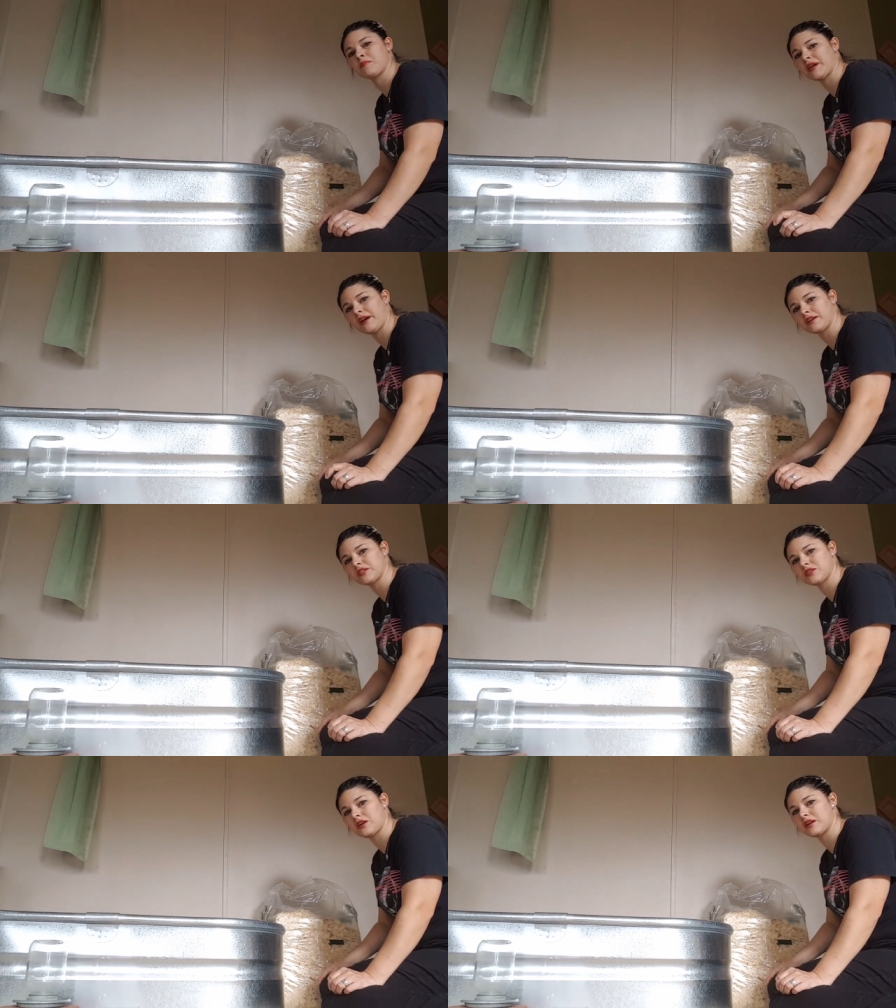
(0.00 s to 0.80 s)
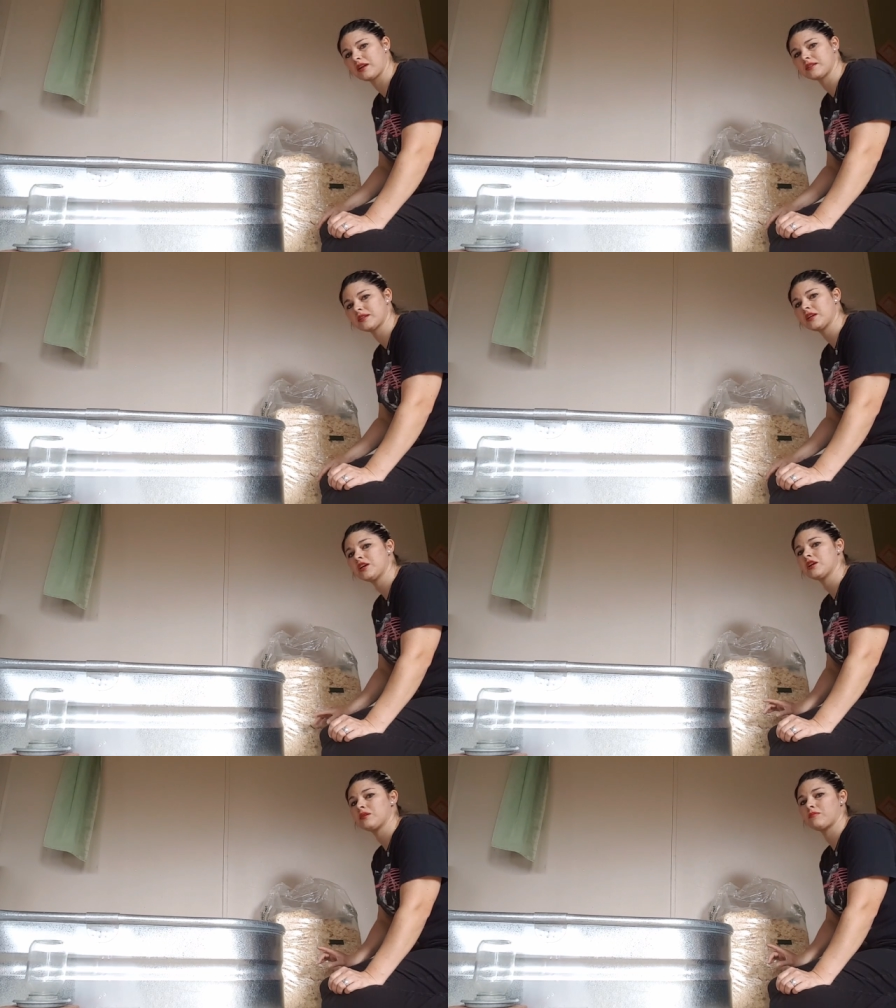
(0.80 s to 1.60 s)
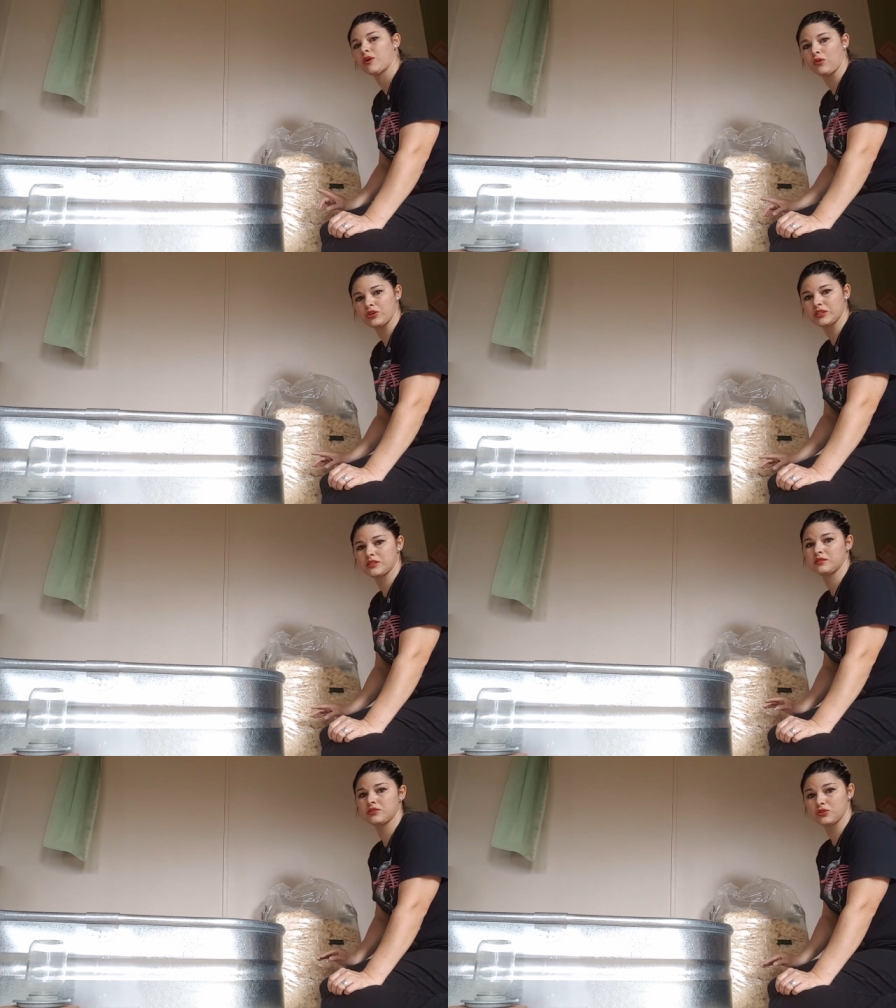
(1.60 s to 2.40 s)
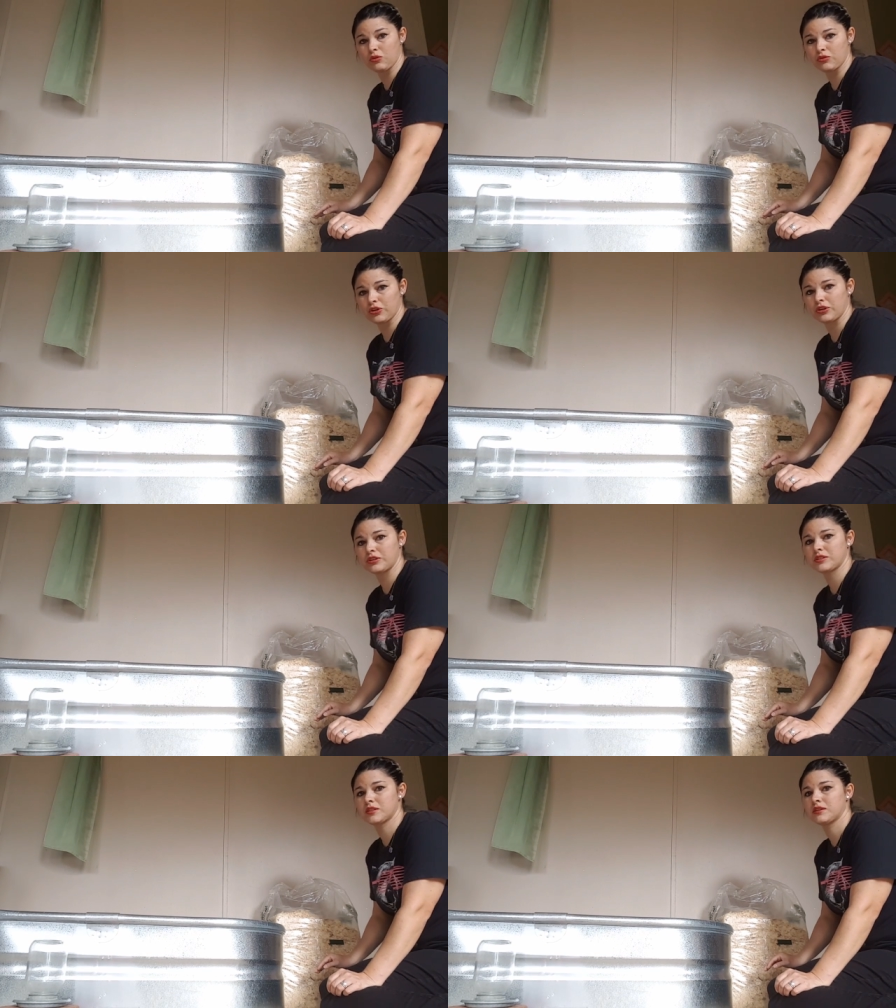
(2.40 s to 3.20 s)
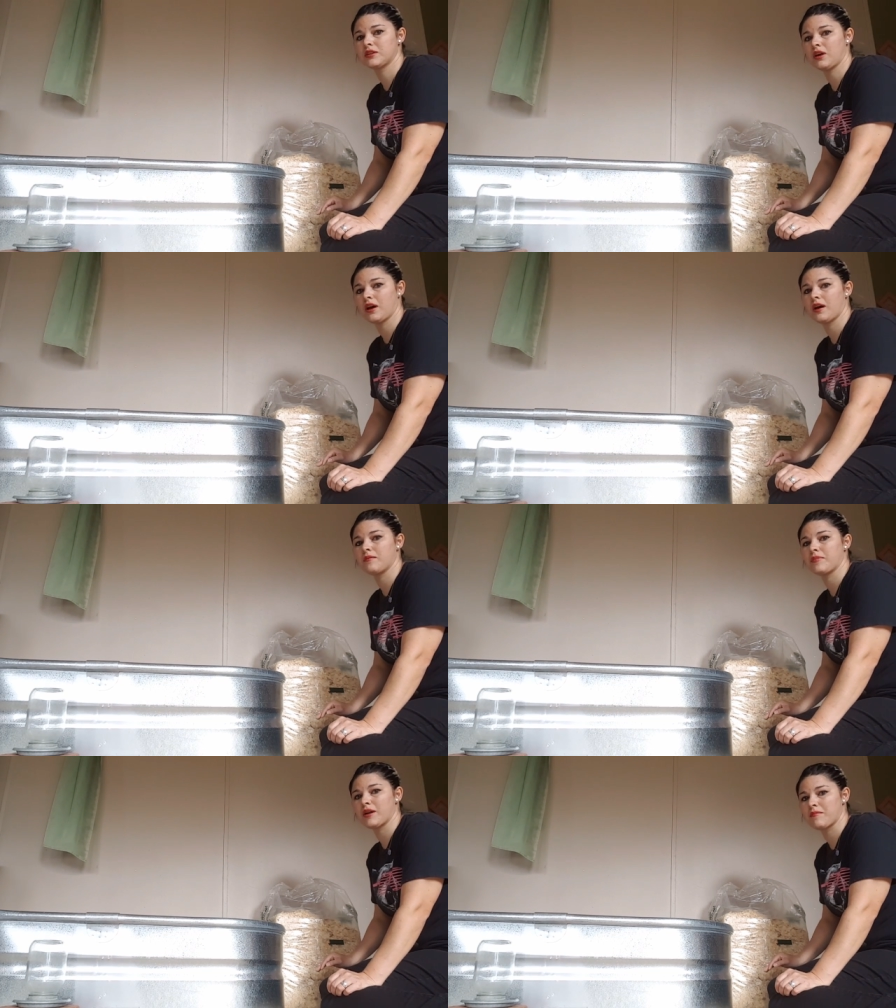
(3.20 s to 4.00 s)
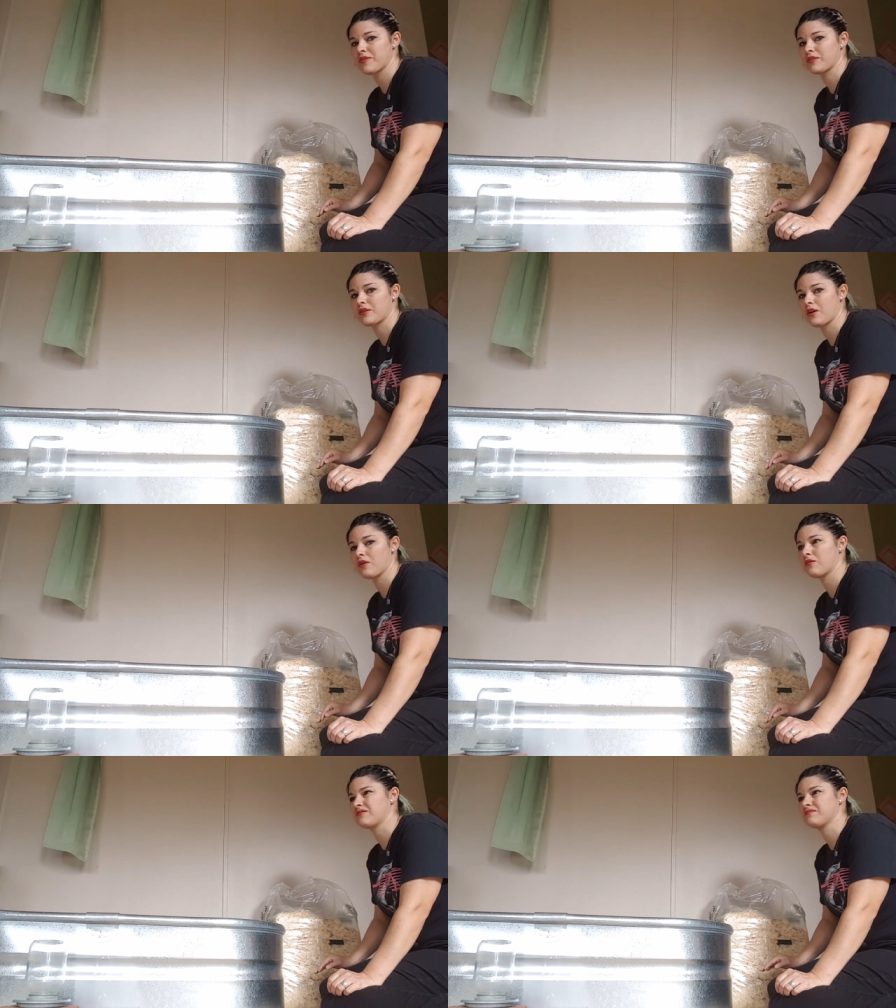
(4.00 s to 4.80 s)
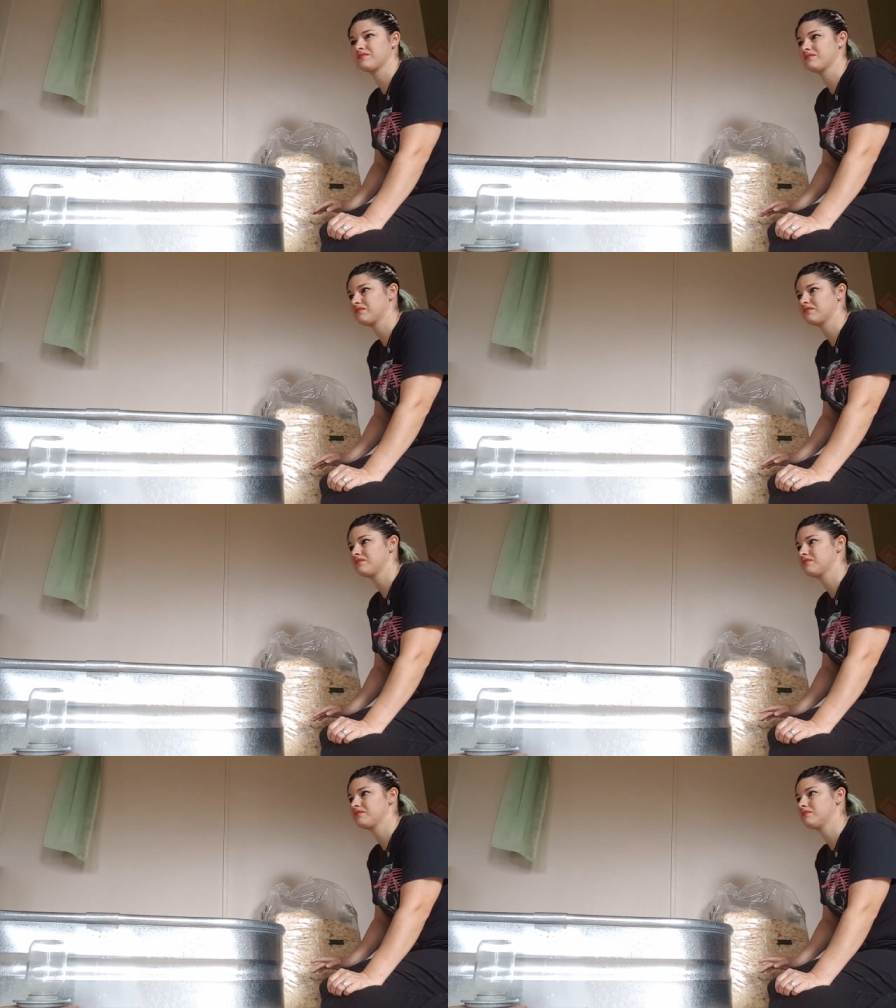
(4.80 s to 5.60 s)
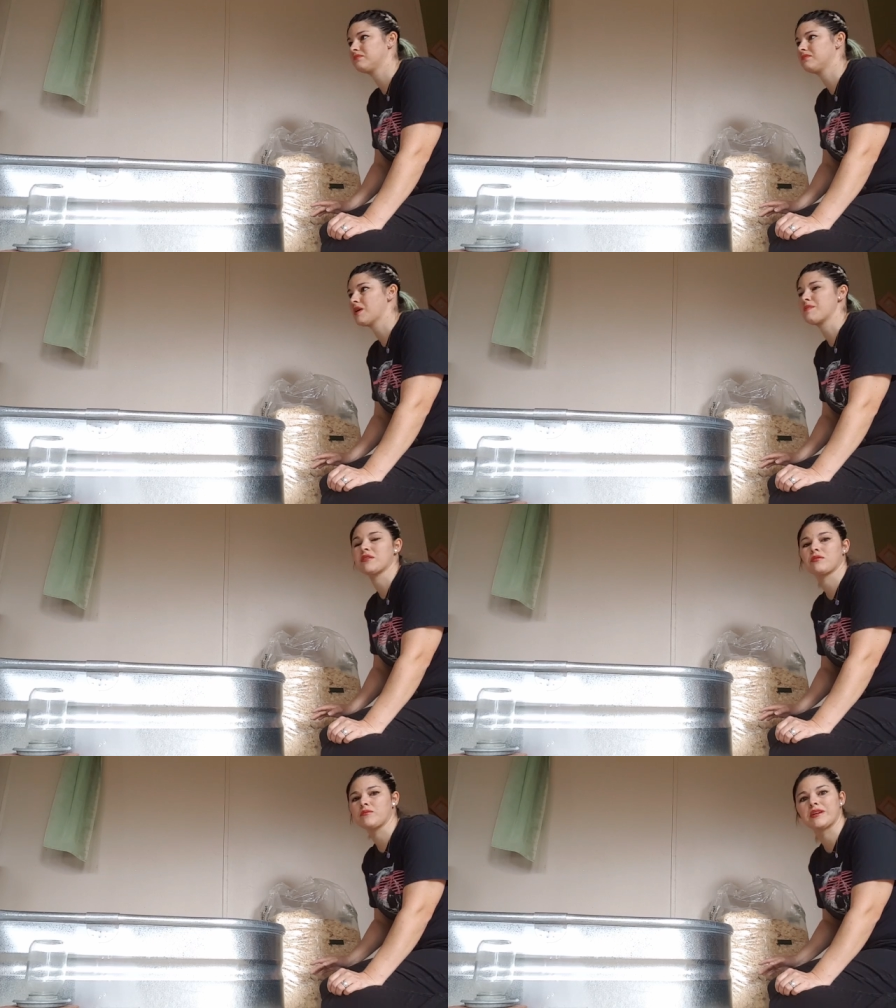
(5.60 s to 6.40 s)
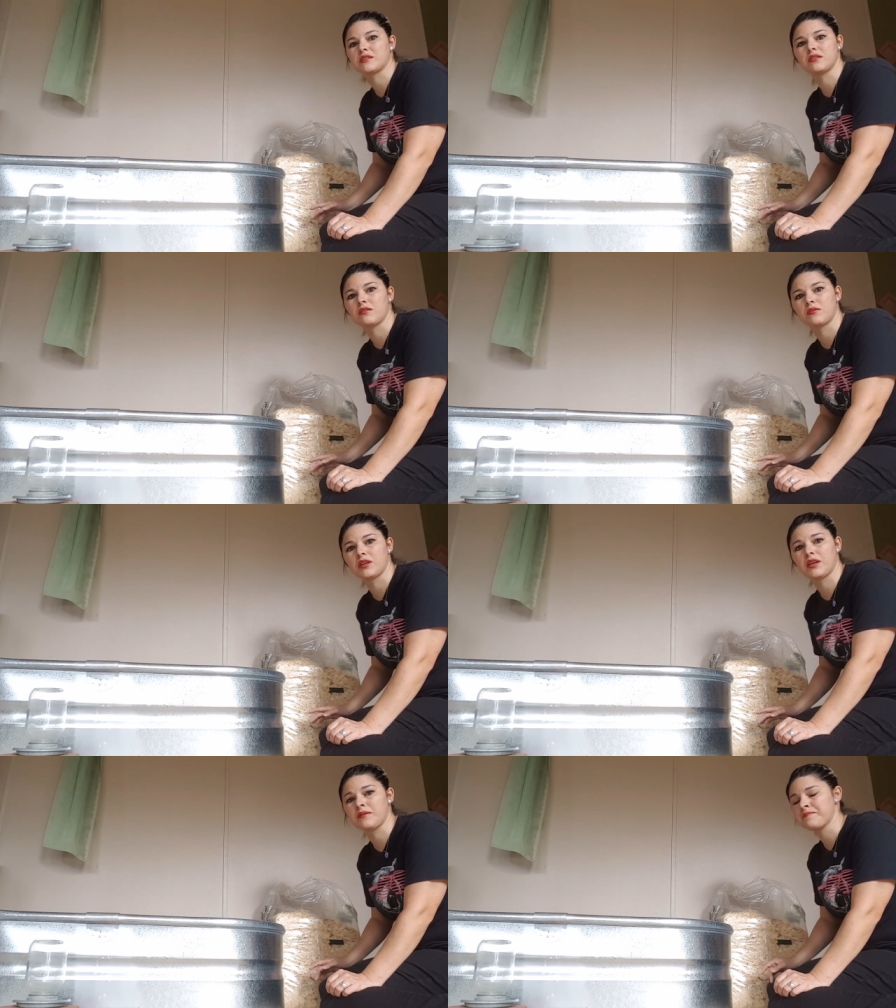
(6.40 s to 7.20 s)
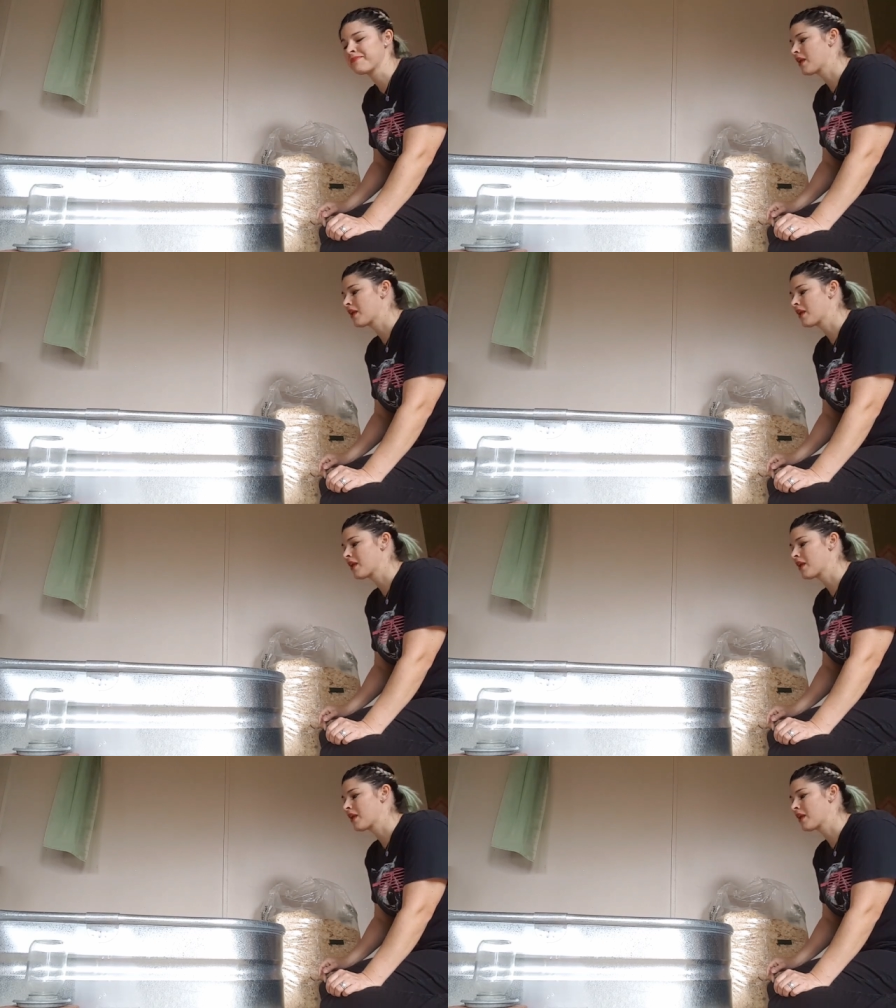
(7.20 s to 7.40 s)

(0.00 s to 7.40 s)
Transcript: My youngest daughter does. My oldest sold hers about a month ago, maybe 3 weeks ago, really.